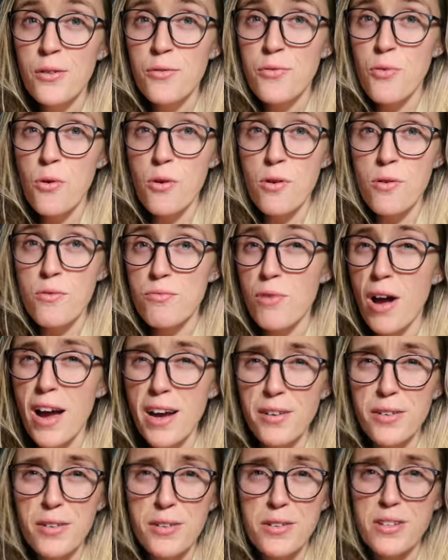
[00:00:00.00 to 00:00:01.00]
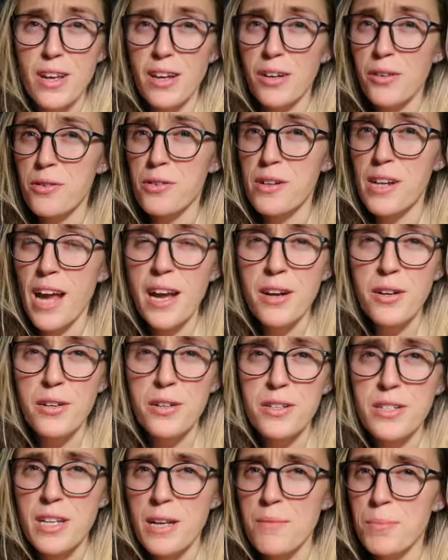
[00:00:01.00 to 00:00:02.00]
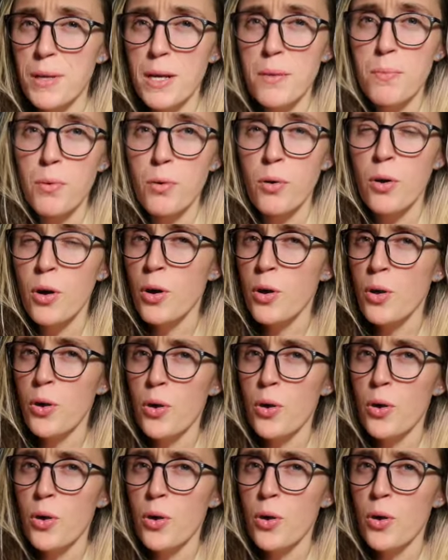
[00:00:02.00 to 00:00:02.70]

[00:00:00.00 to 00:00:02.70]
for writers and creators and people